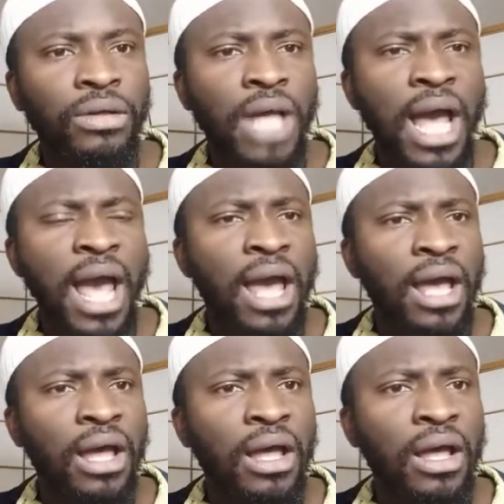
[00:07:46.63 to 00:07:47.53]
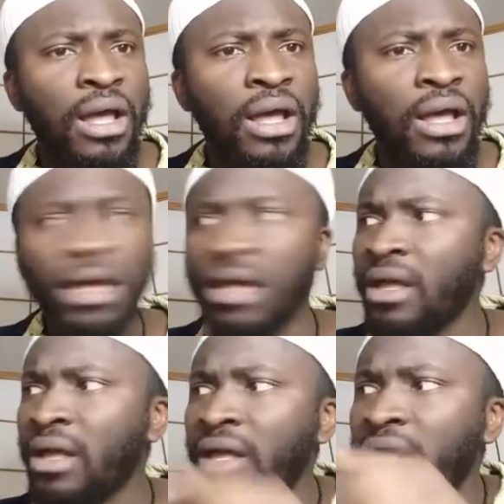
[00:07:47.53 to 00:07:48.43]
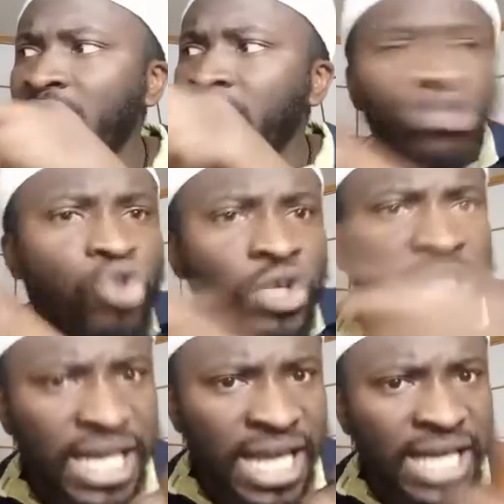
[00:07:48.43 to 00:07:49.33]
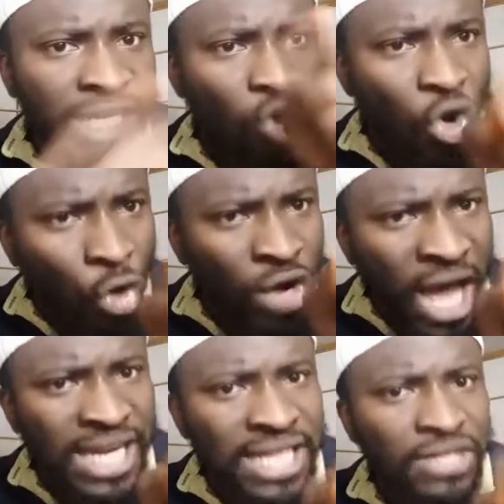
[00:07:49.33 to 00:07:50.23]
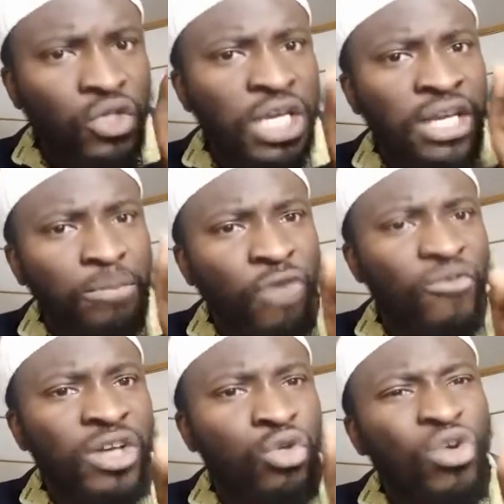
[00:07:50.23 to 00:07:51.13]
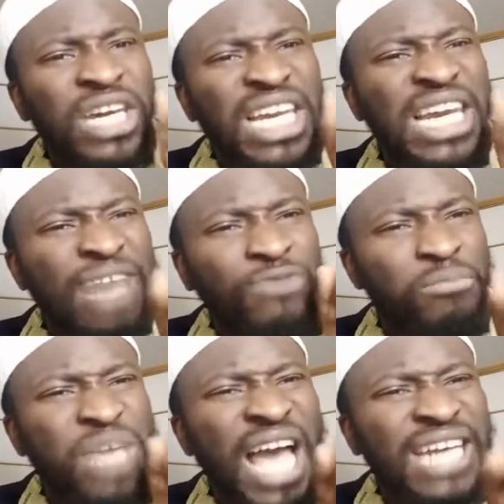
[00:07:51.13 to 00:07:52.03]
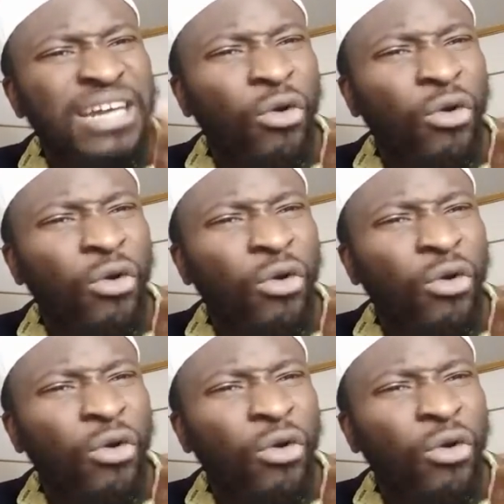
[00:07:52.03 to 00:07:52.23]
Hey, you wrote again in your own hadith, you said the prophet only left behind the